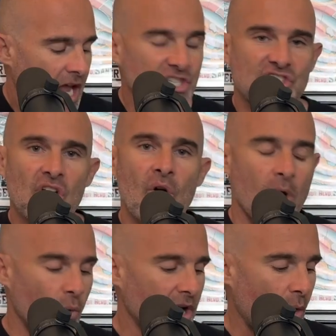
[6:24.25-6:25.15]
And
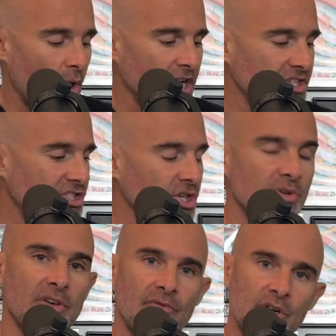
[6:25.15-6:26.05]
so what I wanted to
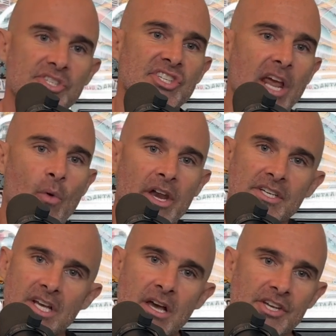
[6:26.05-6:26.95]
do in the verse is I
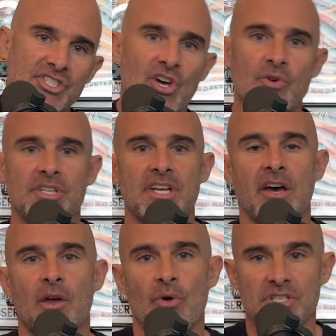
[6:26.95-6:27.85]
wanted to kind of tone it
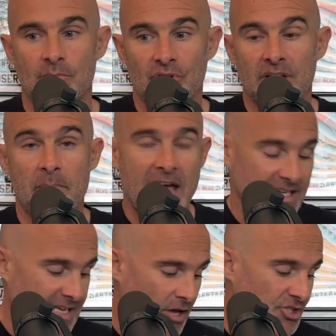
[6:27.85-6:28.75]
down. I wanted to bring it
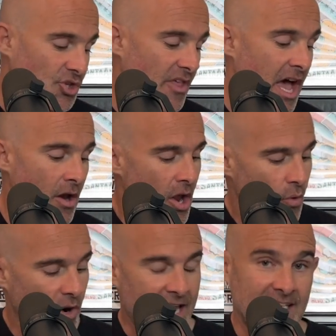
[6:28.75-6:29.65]
back down so that
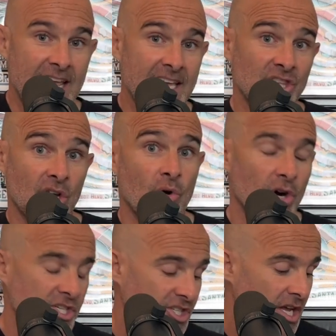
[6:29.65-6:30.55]
when I hit the
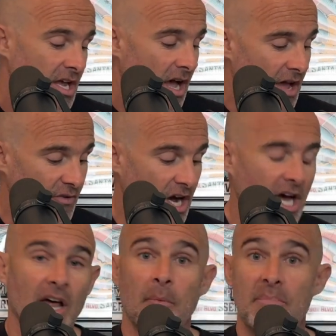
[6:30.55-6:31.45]
chorus, I've
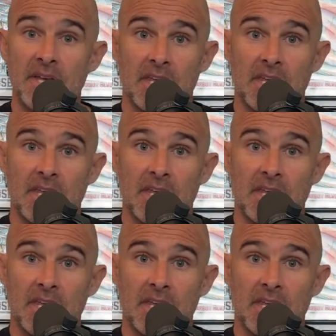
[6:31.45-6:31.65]
got a big